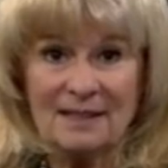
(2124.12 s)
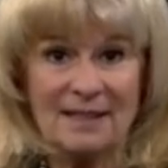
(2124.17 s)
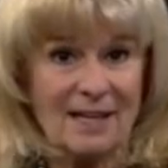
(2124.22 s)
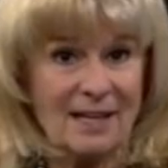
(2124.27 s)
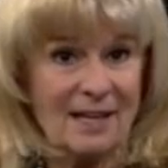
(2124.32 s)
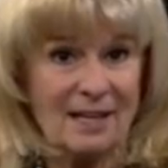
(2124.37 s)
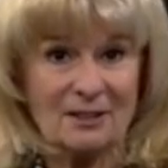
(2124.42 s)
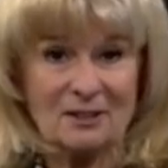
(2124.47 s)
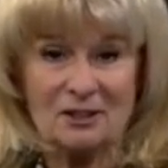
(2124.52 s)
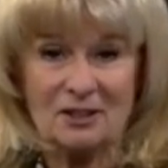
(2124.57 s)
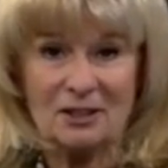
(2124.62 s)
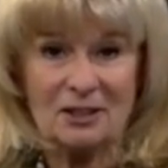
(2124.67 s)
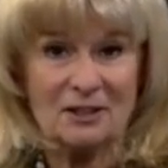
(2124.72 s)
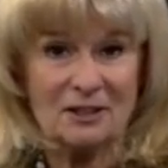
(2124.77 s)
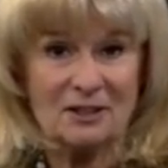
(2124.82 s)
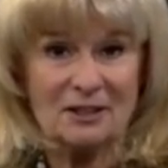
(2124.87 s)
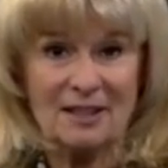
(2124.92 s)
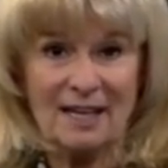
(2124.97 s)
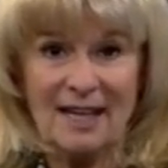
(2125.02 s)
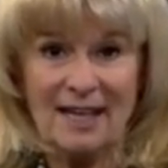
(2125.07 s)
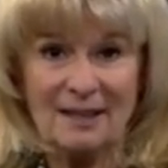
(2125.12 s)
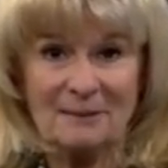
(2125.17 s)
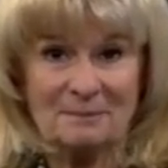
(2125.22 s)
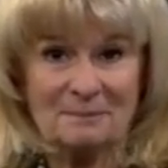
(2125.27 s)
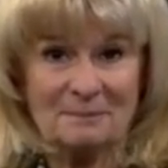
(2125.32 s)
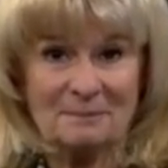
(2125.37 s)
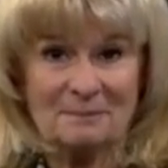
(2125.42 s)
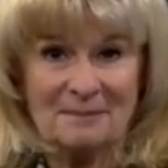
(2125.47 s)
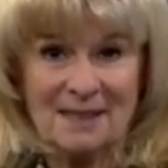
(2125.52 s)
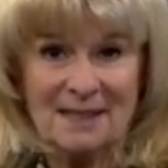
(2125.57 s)
that got you here today.
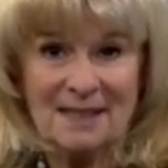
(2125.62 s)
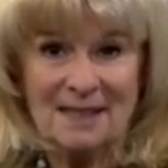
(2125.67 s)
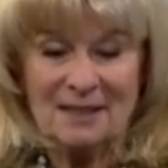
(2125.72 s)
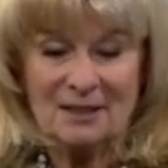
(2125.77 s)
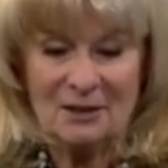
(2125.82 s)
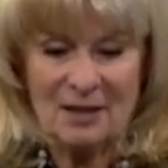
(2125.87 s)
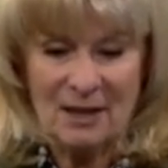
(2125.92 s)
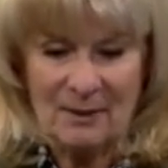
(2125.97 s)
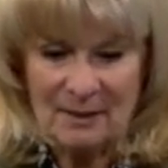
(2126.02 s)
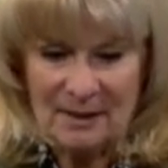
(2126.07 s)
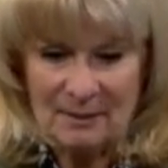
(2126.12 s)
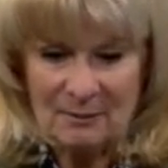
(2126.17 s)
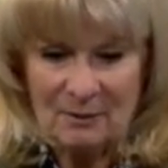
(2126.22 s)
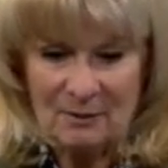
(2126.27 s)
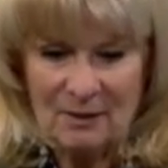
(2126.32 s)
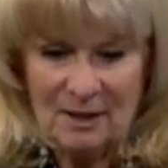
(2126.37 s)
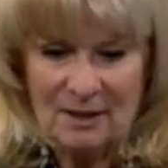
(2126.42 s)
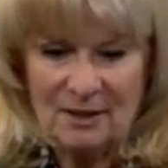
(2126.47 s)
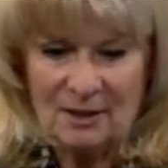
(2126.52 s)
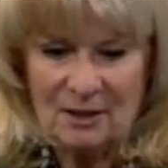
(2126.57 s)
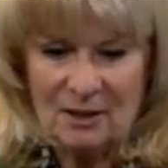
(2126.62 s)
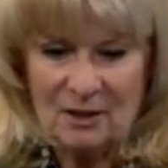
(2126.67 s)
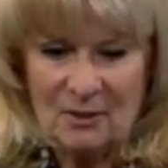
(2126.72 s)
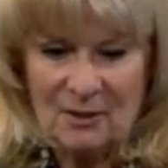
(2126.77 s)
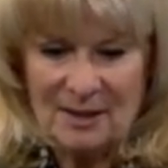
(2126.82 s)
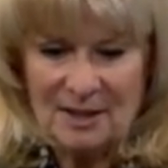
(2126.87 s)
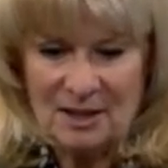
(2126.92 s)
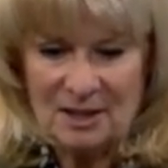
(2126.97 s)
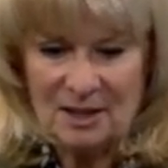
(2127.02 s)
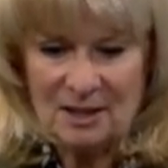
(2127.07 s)
So now we can move on to the
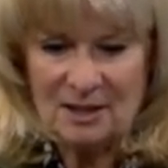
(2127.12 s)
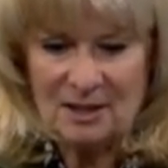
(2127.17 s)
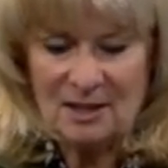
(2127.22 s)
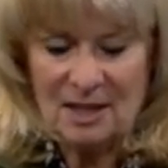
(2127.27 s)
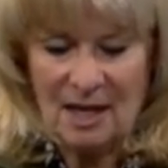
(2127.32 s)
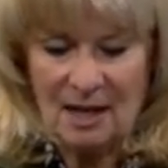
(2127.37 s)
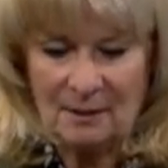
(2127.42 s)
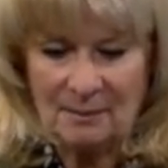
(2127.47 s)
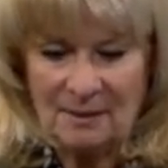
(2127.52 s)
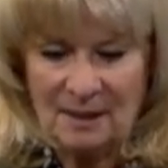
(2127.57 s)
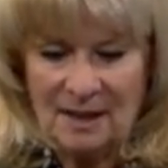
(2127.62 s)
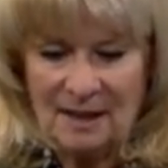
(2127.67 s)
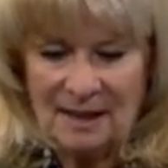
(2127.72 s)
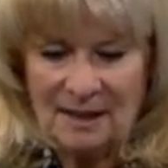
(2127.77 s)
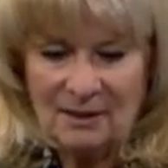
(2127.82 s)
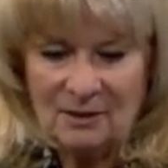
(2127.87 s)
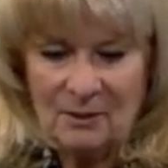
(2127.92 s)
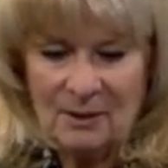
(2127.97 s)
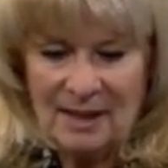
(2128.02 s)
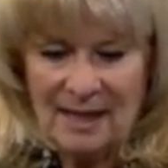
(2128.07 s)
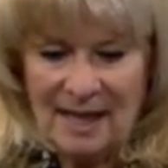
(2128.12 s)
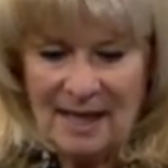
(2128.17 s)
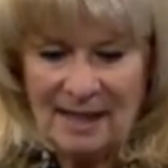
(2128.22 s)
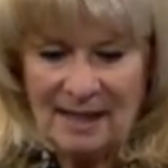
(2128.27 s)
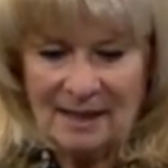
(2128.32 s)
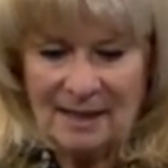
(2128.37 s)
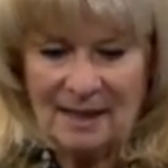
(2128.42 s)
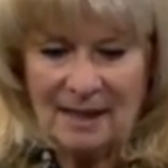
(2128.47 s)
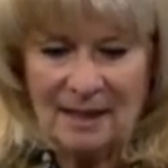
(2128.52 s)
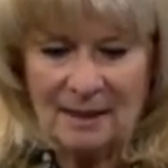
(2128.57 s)
questions. Let's go ahead
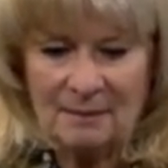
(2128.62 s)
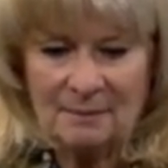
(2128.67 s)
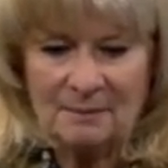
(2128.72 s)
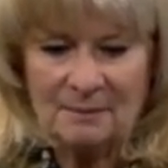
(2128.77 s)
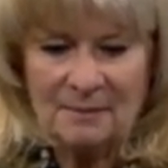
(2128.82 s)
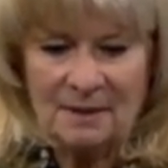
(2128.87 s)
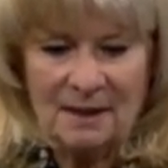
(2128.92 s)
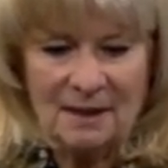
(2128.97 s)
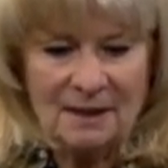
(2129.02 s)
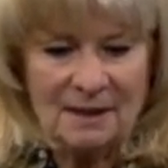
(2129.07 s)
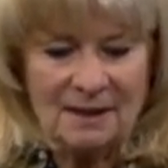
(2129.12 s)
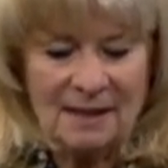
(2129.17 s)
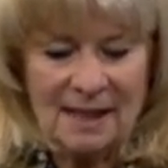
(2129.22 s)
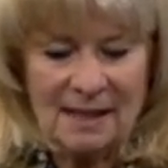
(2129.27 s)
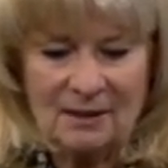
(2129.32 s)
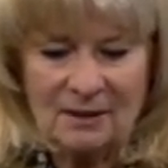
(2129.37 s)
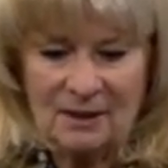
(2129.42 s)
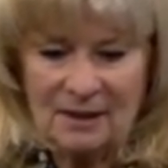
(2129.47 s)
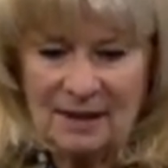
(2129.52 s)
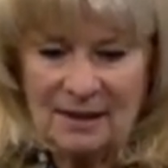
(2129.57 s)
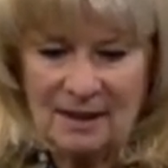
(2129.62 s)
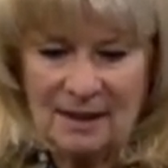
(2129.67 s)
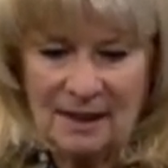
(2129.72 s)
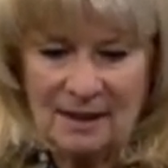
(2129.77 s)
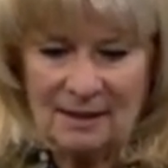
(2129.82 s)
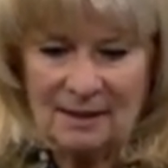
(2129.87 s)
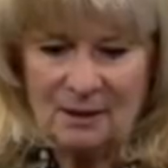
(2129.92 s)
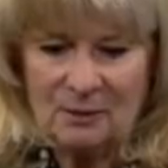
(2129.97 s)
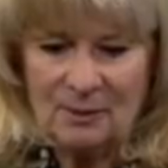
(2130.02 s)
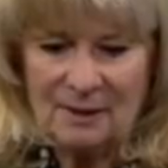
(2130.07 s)
and take a look
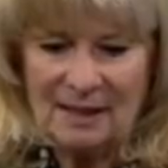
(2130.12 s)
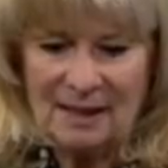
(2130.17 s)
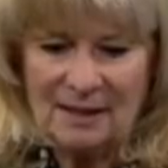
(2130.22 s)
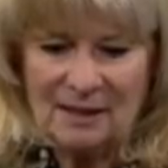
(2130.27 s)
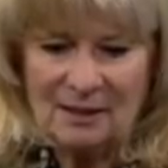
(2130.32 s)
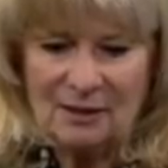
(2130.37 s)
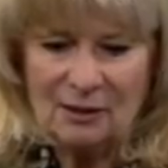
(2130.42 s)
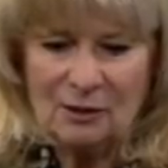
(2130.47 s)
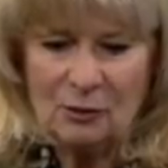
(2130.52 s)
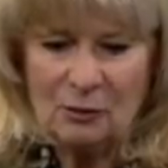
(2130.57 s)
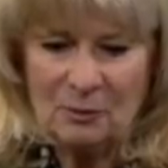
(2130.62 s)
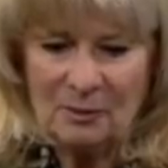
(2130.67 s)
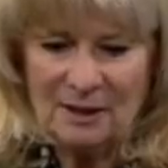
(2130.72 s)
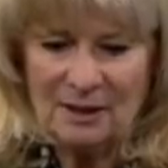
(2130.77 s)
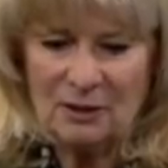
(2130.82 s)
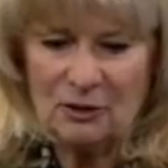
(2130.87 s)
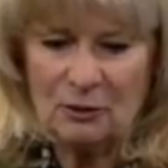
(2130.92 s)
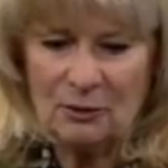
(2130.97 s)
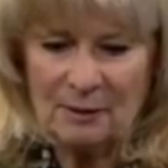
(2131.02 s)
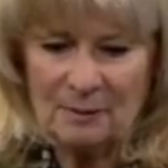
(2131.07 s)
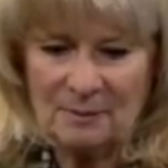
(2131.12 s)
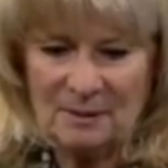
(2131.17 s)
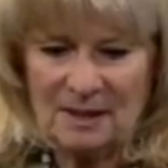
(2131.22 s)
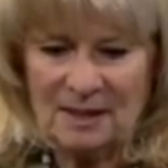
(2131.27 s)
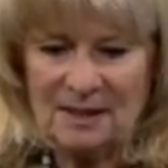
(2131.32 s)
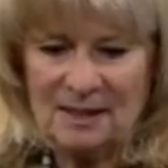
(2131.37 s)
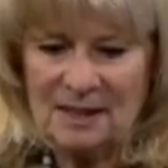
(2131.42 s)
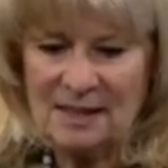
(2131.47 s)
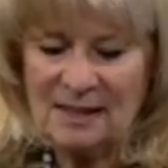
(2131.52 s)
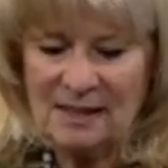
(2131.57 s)
at this one. Is
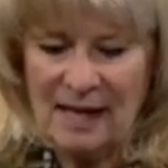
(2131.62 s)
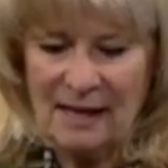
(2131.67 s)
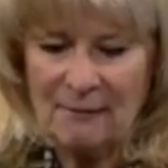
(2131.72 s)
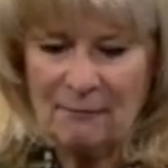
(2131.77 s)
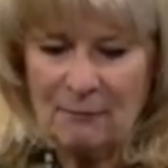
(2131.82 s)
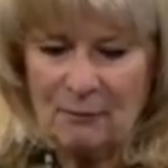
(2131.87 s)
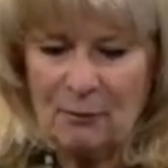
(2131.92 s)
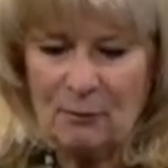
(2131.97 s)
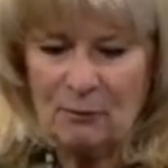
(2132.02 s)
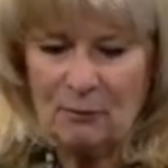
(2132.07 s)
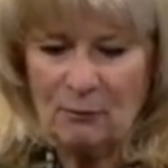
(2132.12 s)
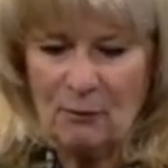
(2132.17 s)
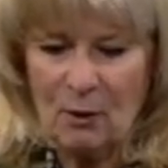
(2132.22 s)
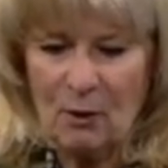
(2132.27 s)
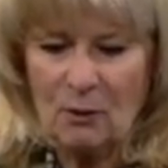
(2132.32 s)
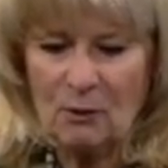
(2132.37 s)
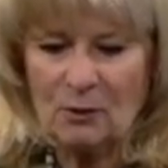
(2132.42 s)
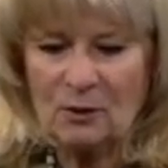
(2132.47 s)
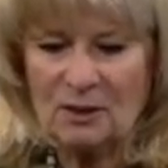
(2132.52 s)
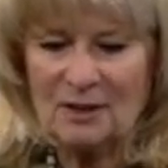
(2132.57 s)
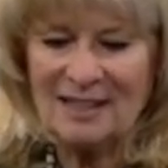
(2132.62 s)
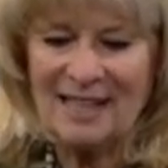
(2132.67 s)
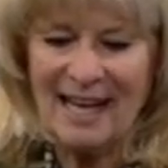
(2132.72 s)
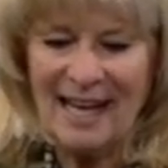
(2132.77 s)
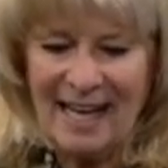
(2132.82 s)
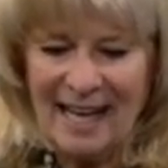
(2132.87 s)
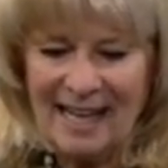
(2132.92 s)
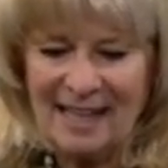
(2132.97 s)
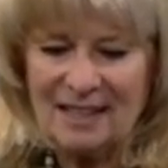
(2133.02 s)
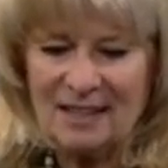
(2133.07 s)
sumatriptan safe for folks
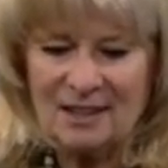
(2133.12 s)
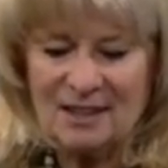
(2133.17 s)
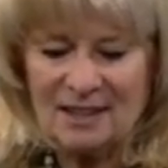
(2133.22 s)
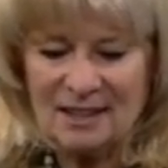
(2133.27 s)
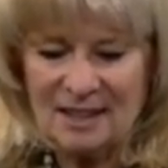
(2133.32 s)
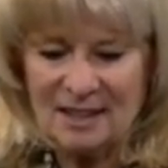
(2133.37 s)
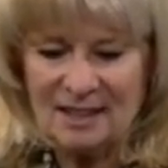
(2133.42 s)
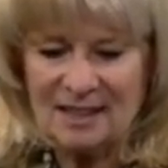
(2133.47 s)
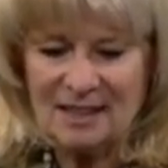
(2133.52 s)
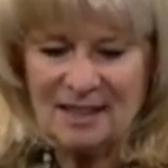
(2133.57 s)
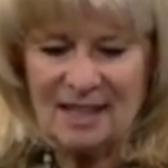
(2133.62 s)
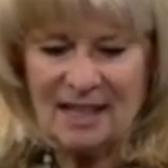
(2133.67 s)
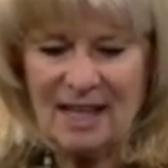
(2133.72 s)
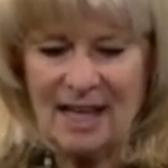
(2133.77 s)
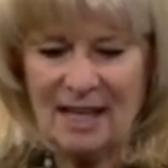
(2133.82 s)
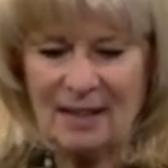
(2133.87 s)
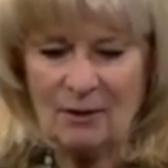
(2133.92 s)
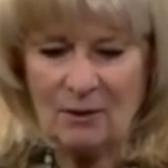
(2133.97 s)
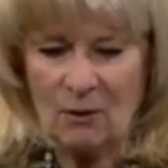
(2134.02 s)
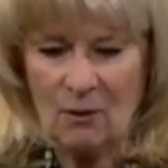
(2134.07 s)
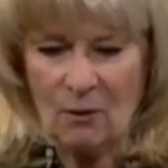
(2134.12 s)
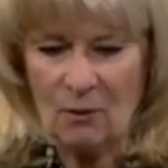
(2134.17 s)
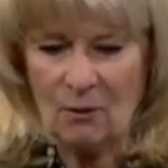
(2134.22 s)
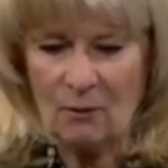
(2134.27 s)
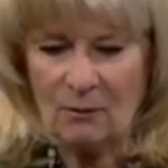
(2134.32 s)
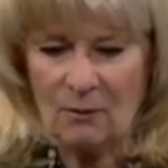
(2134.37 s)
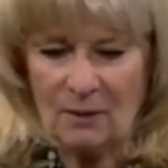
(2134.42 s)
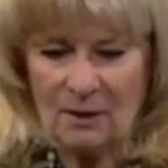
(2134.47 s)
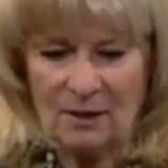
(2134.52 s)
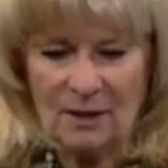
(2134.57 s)
age 60 and
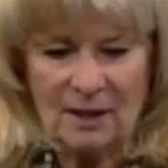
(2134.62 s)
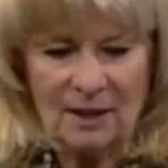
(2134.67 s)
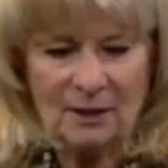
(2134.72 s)
over?